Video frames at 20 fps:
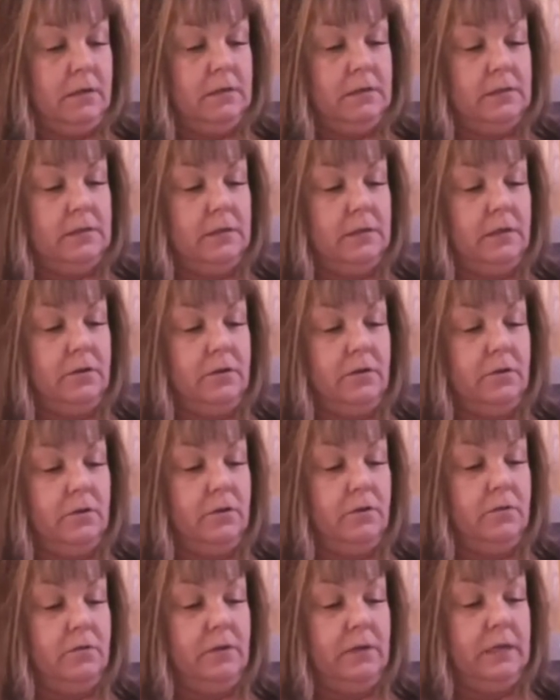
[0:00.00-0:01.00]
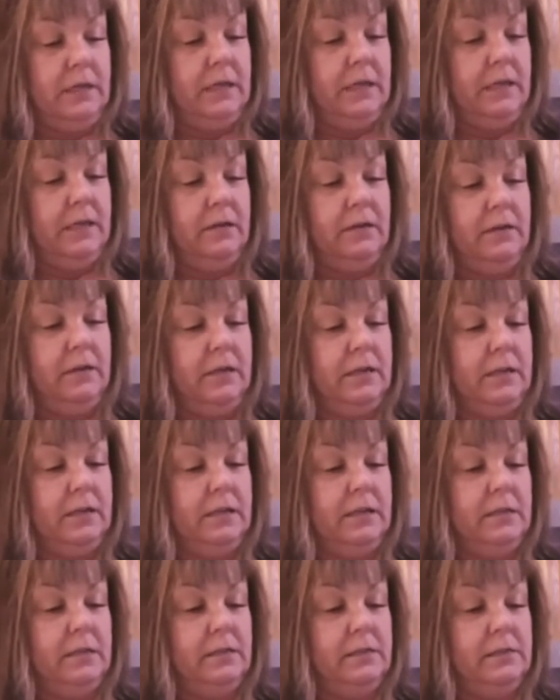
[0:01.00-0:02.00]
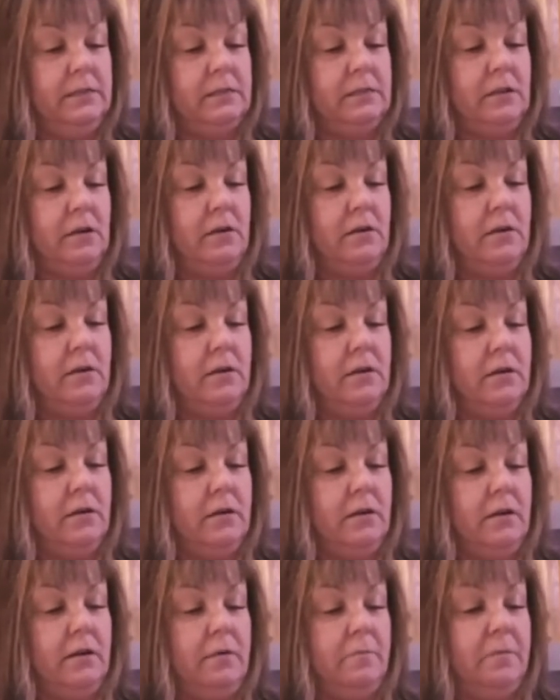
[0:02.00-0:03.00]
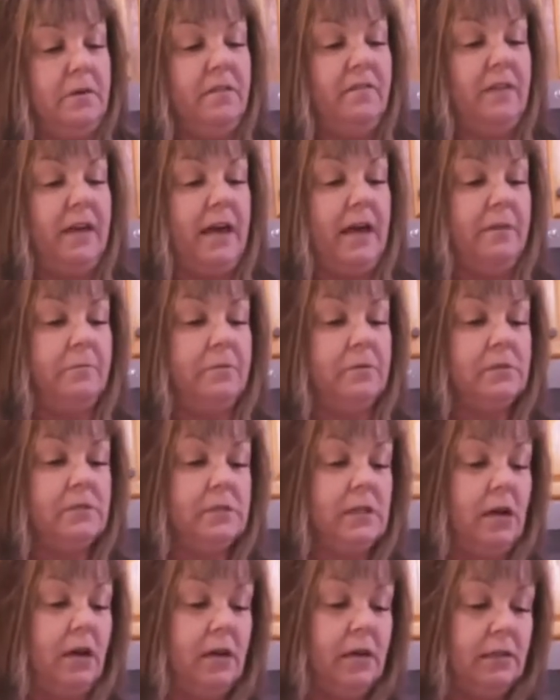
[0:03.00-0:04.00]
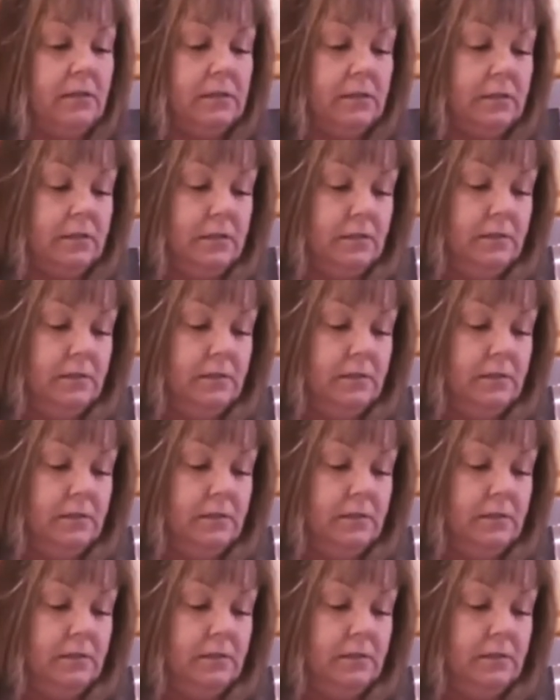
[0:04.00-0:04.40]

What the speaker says: So here is our cup of applesauce.